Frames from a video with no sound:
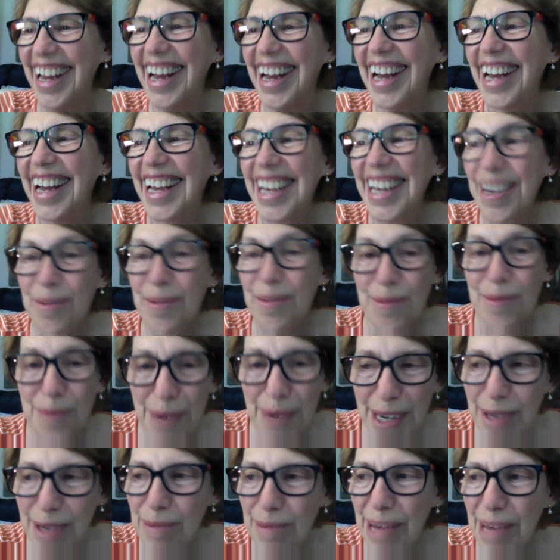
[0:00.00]
It
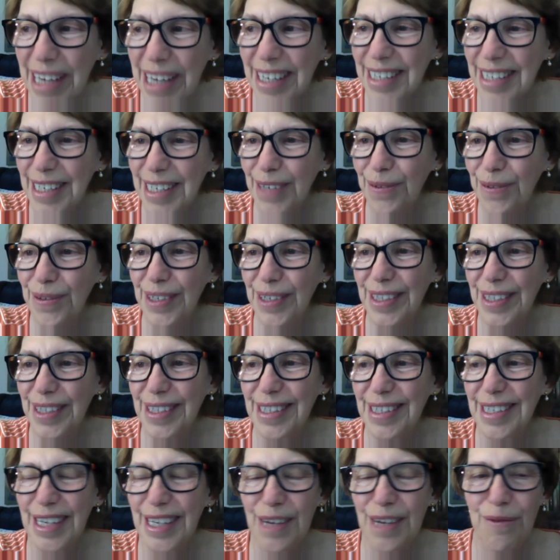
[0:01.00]
will make a
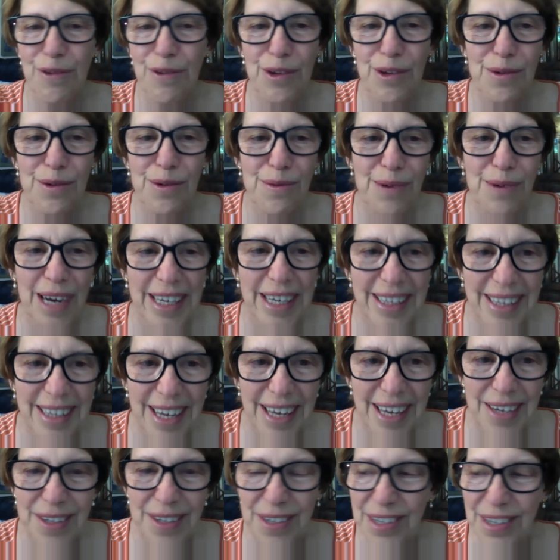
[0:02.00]
difference if you write
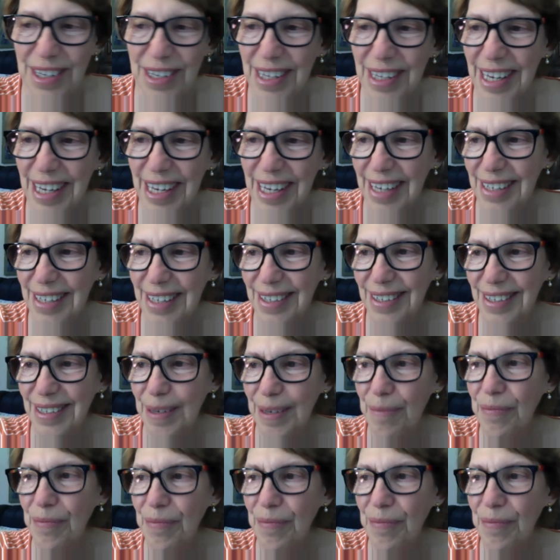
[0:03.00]
letters to the editor,